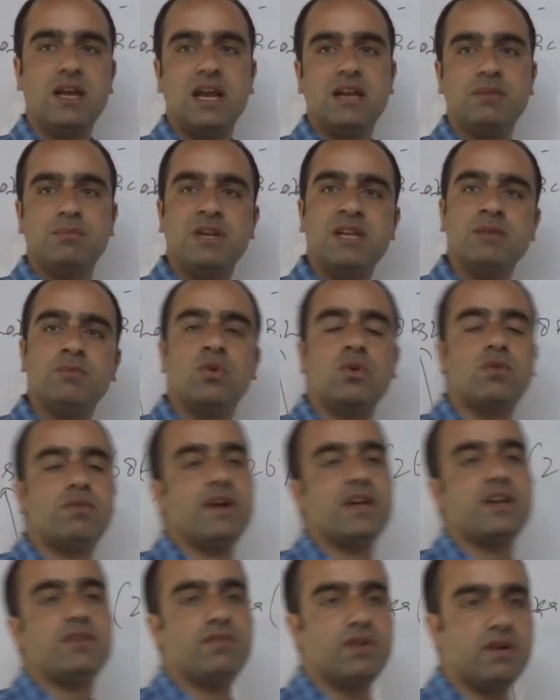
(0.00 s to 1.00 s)
and many more
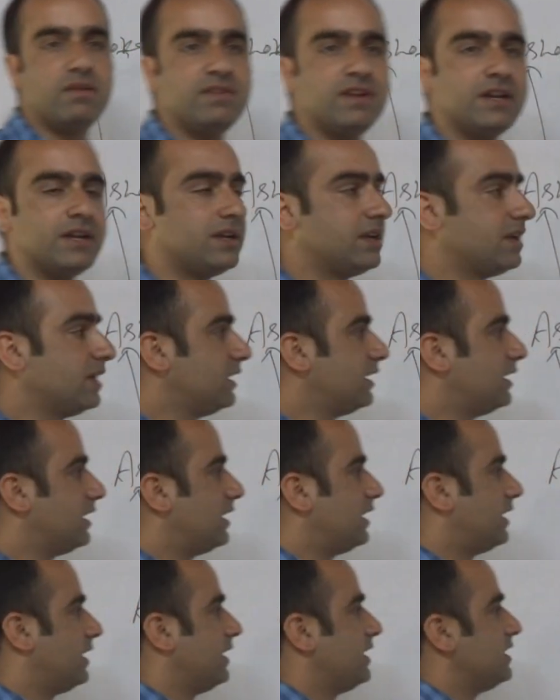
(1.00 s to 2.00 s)
were wounded.
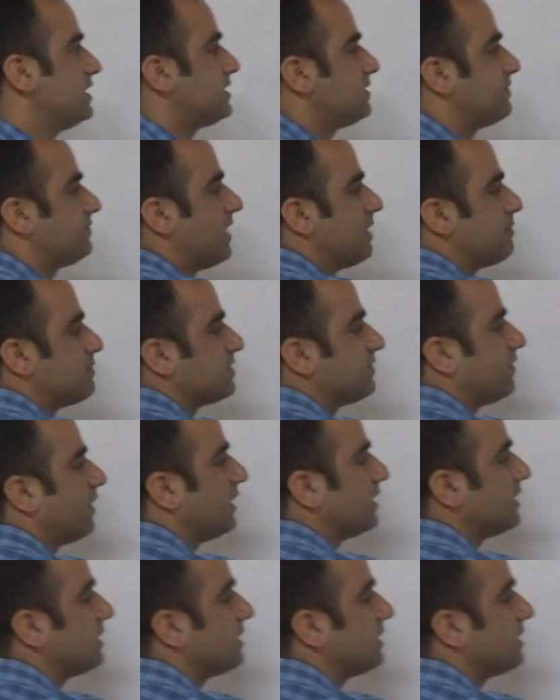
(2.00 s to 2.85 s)
He is famous for